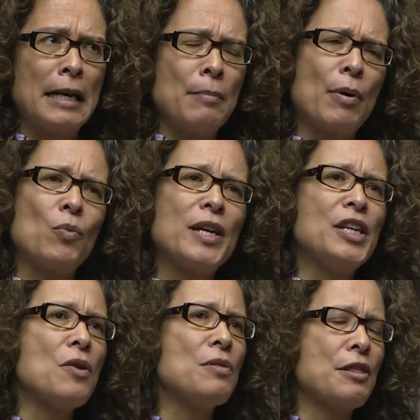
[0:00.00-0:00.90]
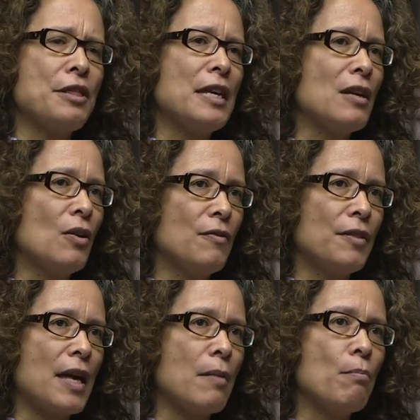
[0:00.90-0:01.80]
But we don't think of
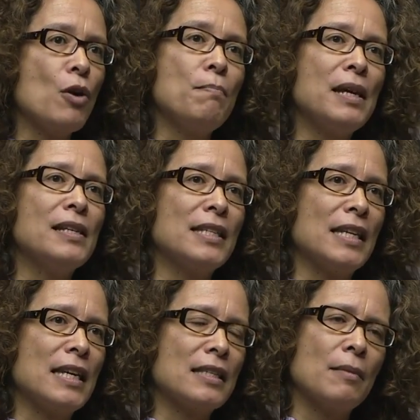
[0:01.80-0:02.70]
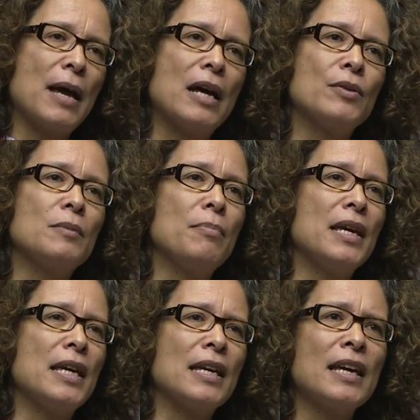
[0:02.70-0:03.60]
that mobility somehow as
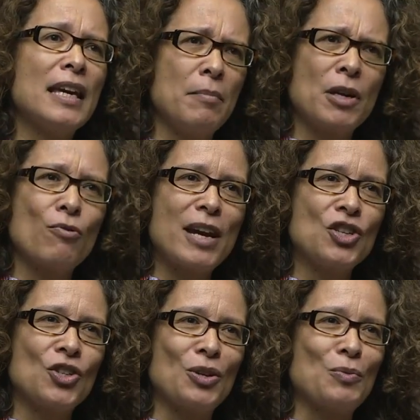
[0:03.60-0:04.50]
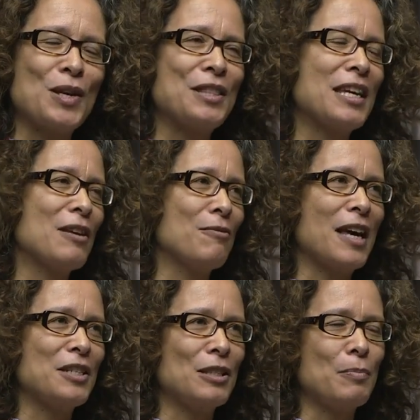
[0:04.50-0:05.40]
being immigration. We think of
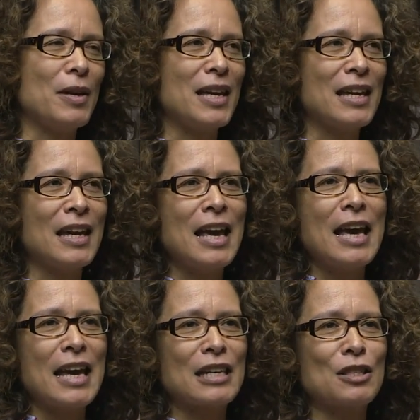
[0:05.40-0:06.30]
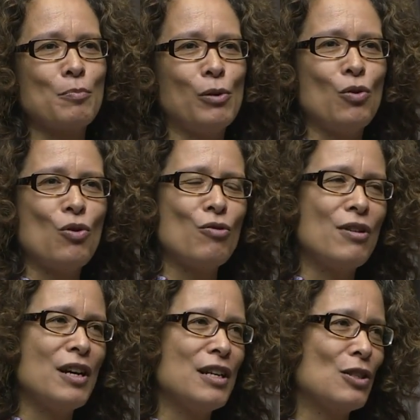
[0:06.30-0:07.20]
that as being
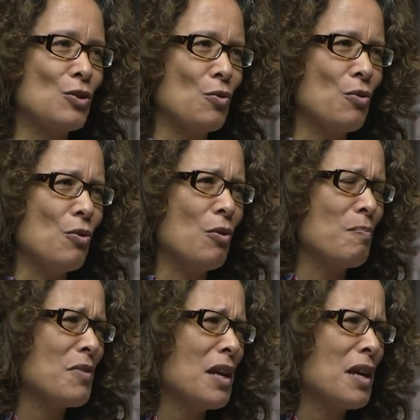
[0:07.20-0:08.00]
explorers or